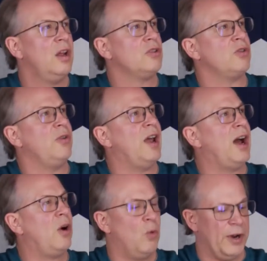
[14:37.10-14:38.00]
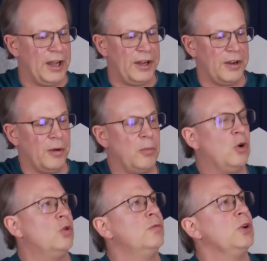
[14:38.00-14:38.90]
So now when I come
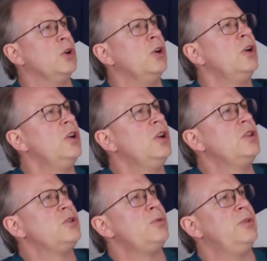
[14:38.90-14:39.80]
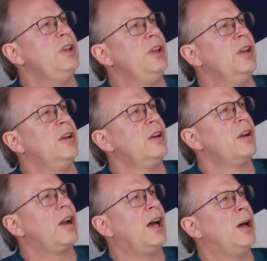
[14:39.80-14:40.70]
over to the
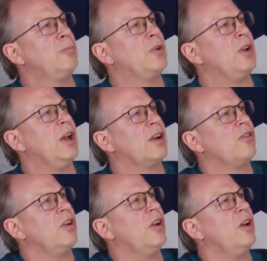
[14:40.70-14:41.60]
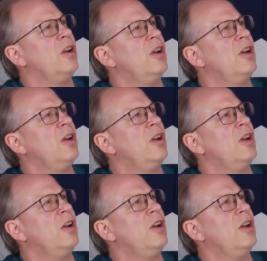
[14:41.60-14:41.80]
COM connection,